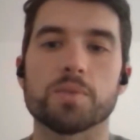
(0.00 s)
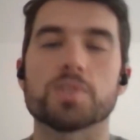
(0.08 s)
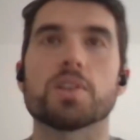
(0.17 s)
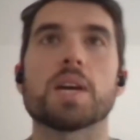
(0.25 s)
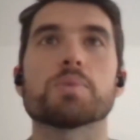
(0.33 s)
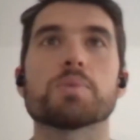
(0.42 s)
We
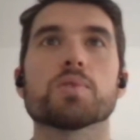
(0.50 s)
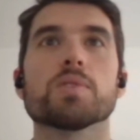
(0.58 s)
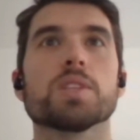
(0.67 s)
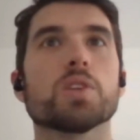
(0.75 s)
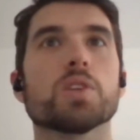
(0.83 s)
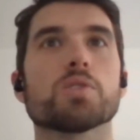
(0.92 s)
saw
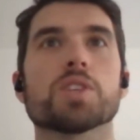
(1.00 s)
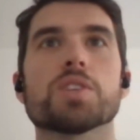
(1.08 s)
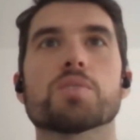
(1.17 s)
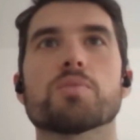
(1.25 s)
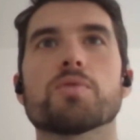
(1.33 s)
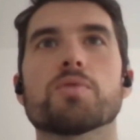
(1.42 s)
absolutely no
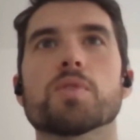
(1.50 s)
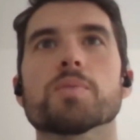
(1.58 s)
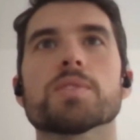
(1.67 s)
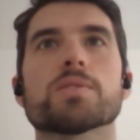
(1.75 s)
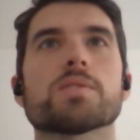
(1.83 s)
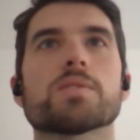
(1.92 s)
change in
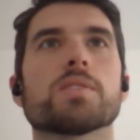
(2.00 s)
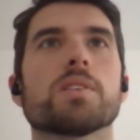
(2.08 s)
performance,